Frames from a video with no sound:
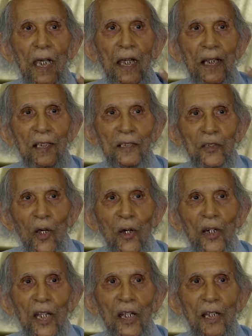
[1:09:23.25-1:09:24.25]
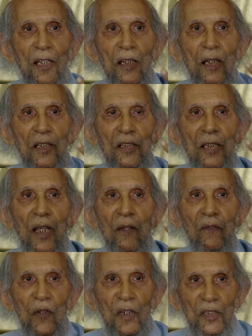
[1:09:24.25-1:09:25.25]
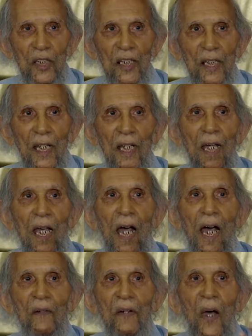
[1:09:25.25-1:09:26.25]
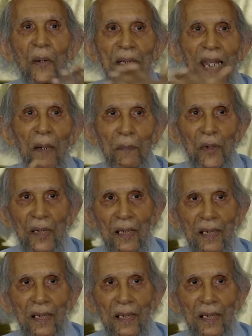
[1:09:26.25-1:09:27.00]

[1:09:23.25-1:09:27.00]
historian's version of how it happened.